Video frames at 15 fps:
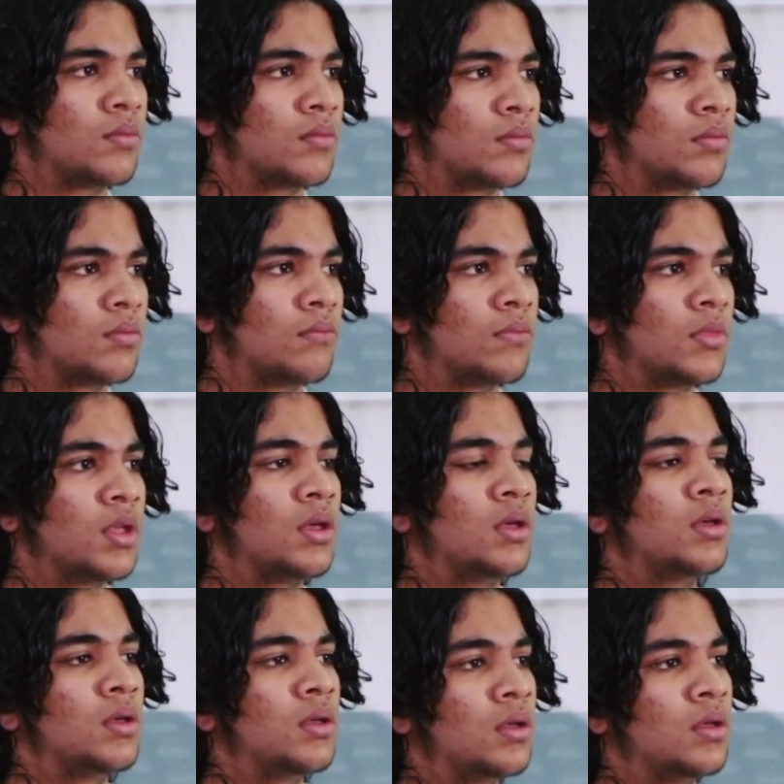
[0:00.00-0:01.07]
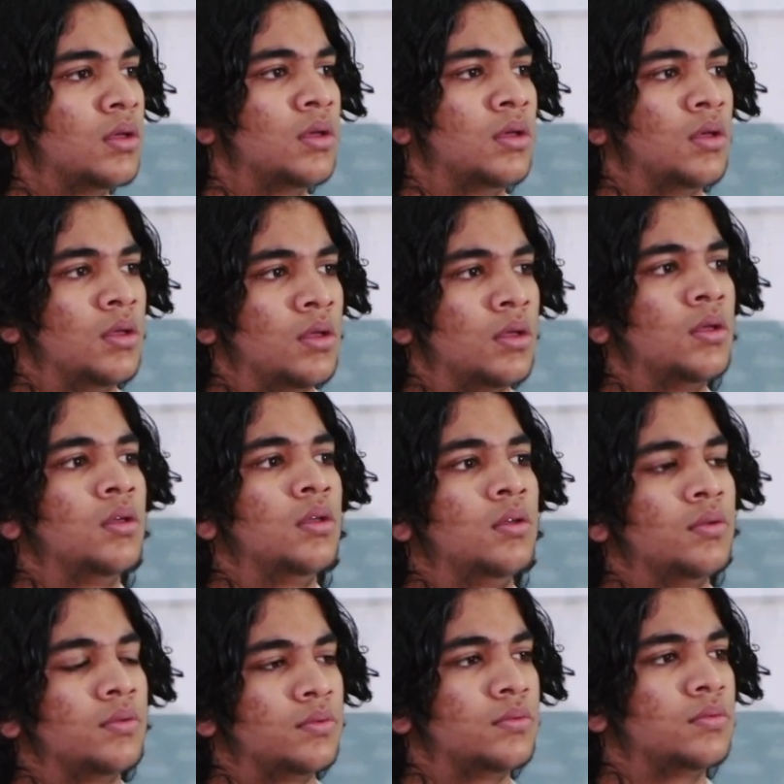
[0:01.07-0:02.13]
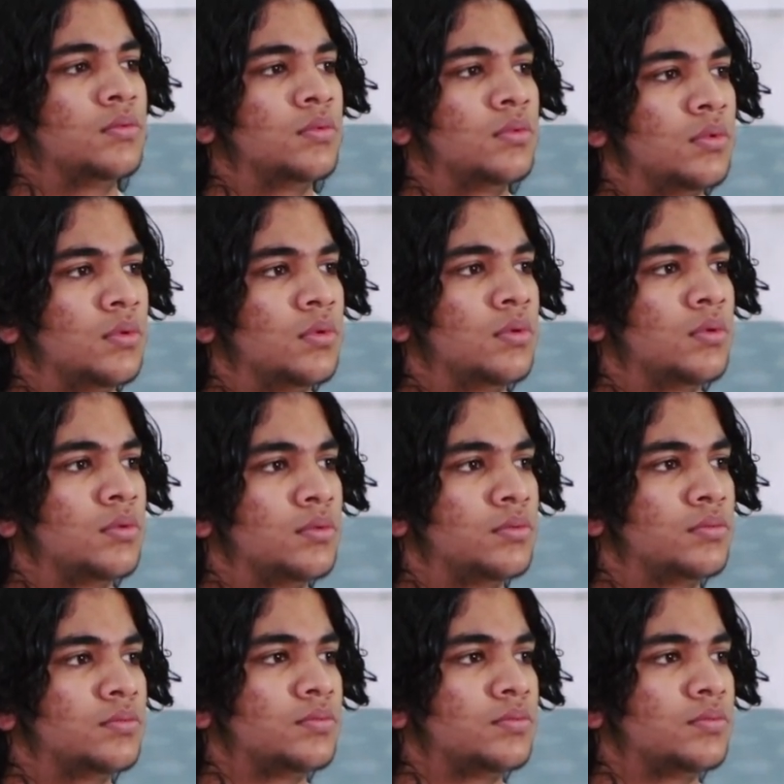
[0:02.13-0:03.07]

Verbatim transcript: would sort of be happy with and what do you think that would be